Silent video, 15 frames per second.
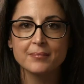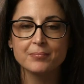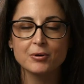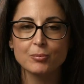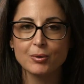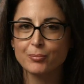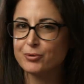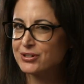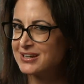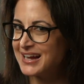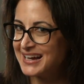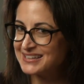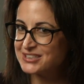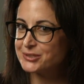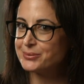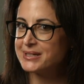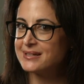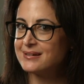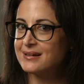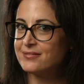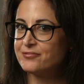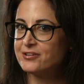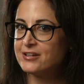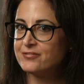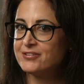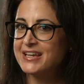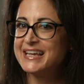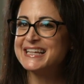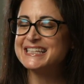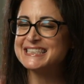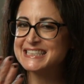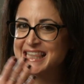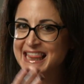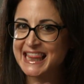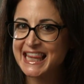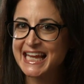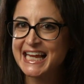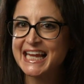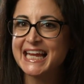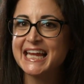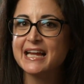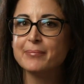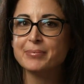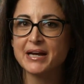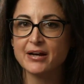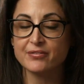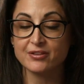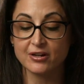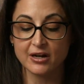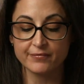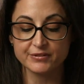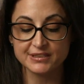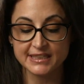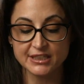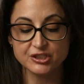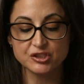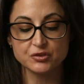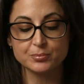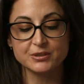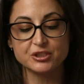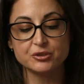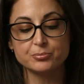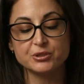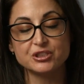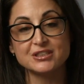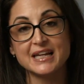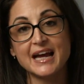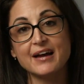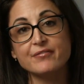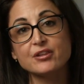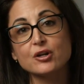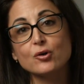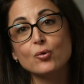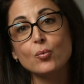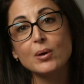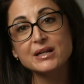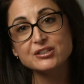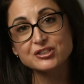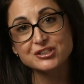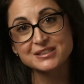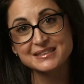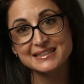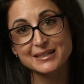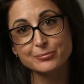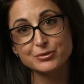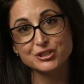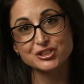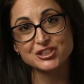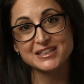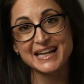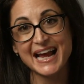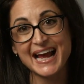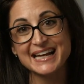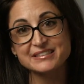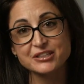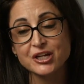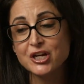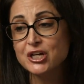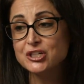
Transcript: But what we're not doing enough of is thinking about the conversations we should have and the questions that we should ask.